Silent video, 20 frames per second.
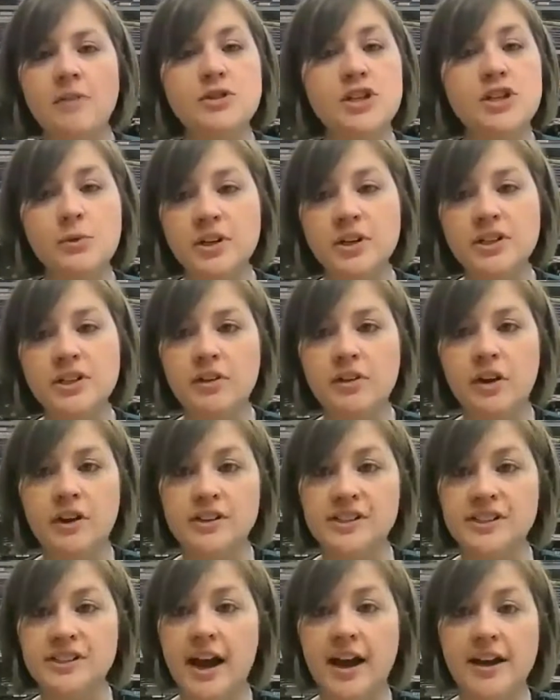she worked
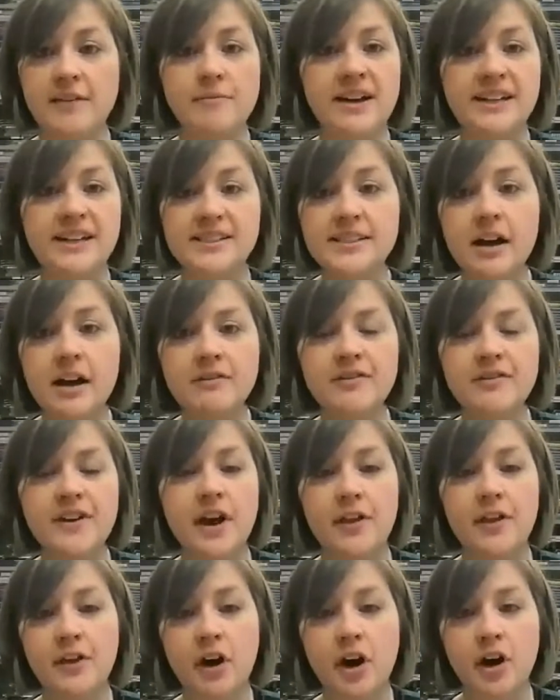alongside myself
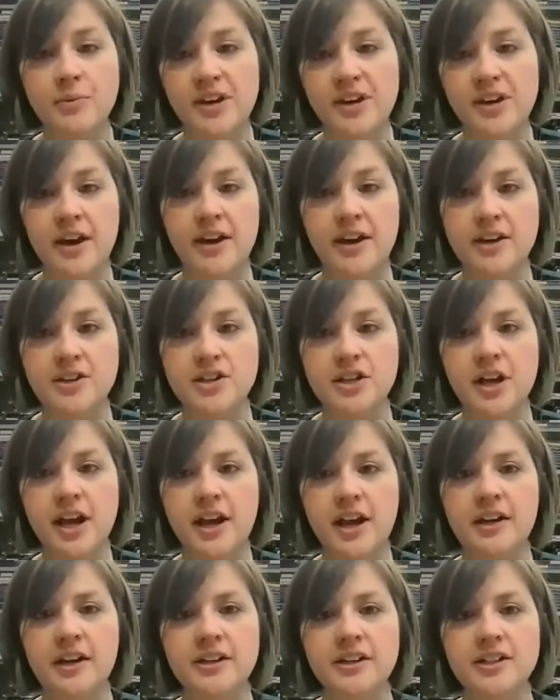and other RPN
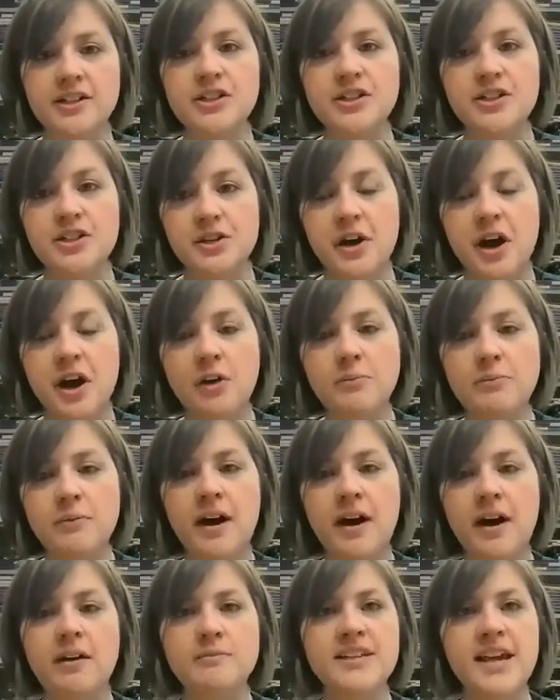educators to help
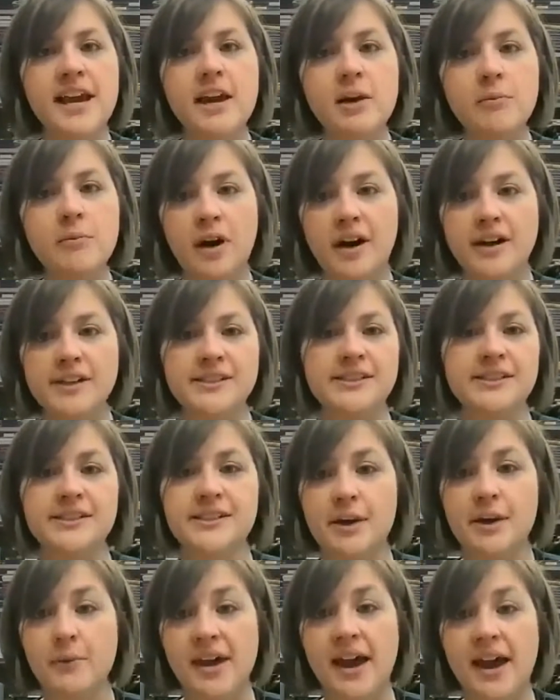take a process
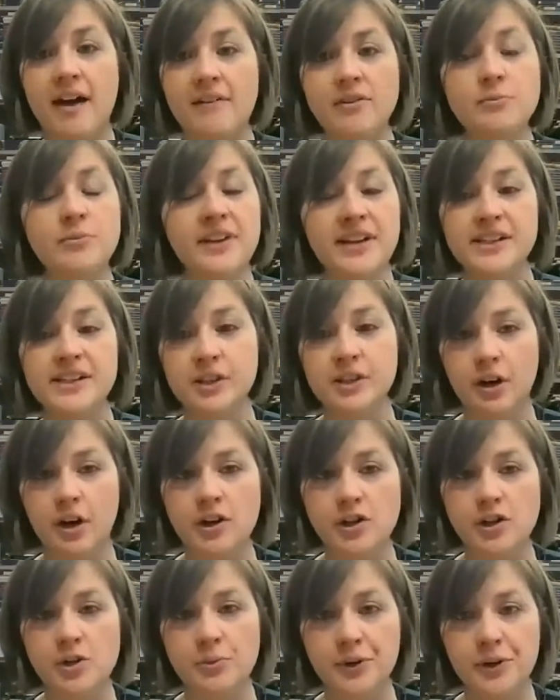that we have in place, our
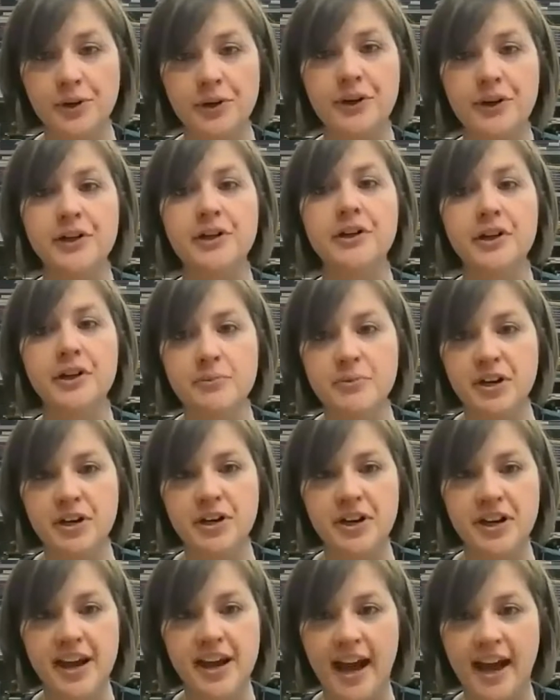entrepreneurial
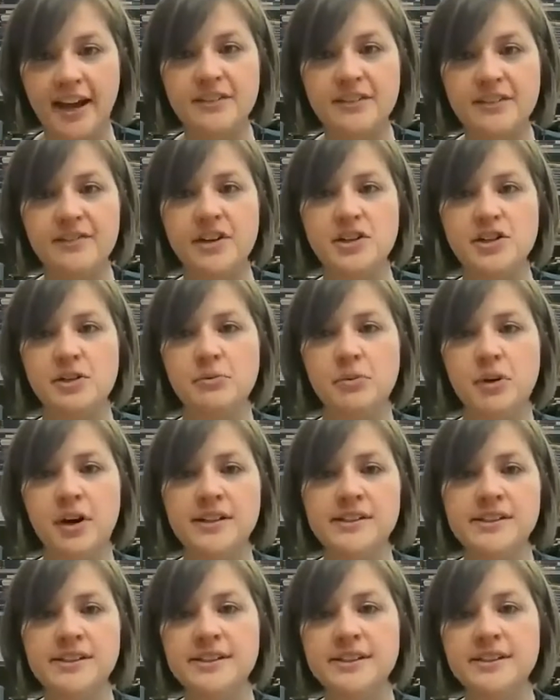community activation
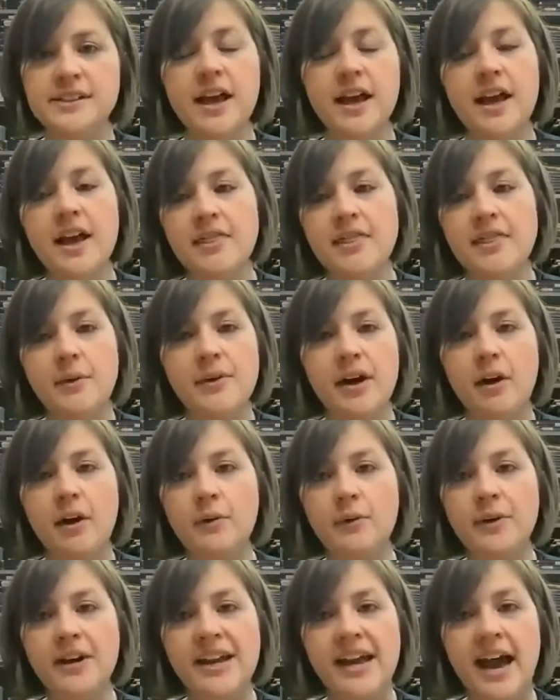process that we
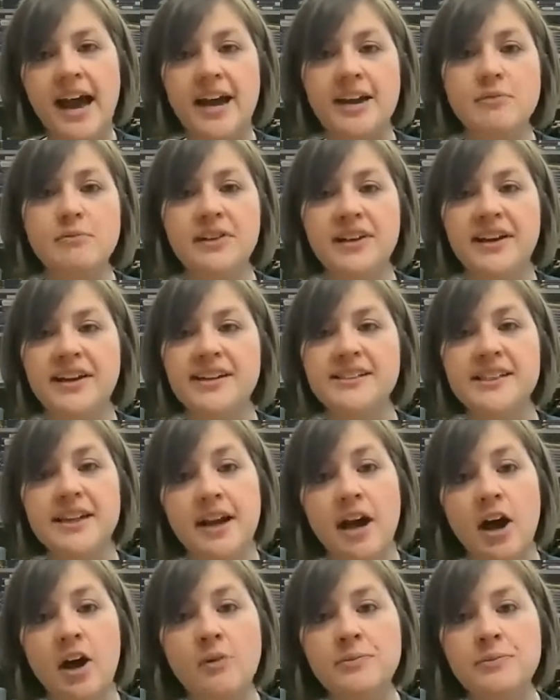already had in place,
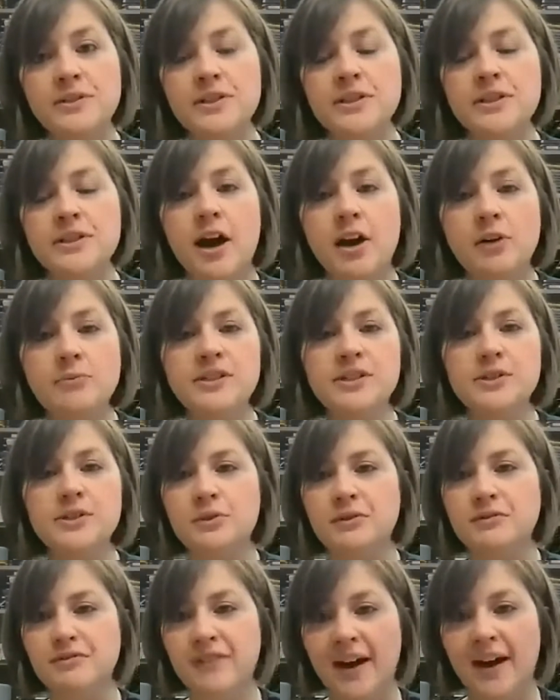and helped us
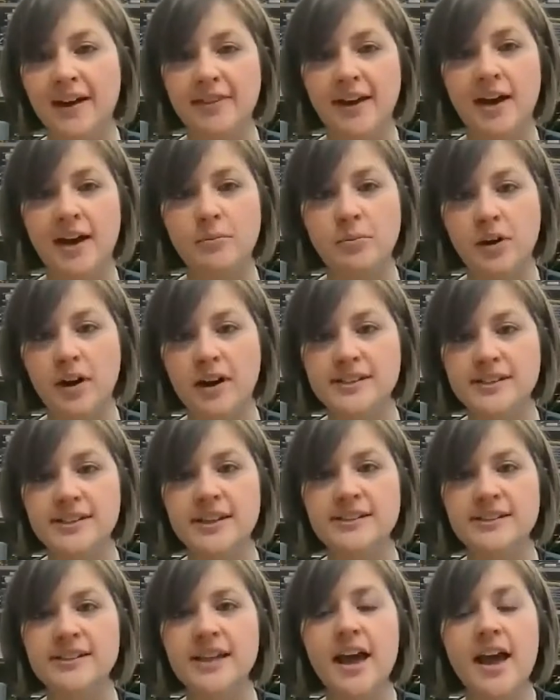refine that
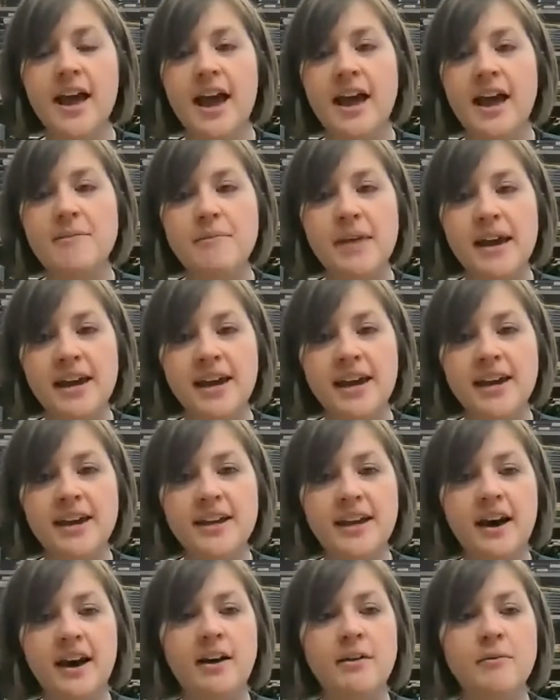process and make
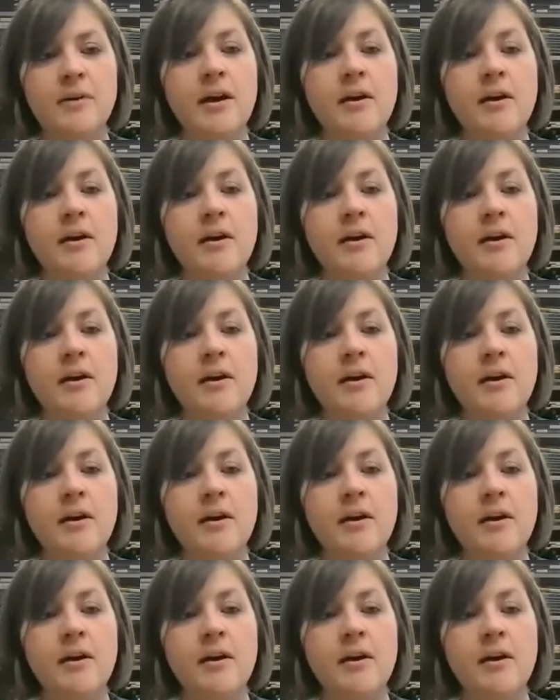it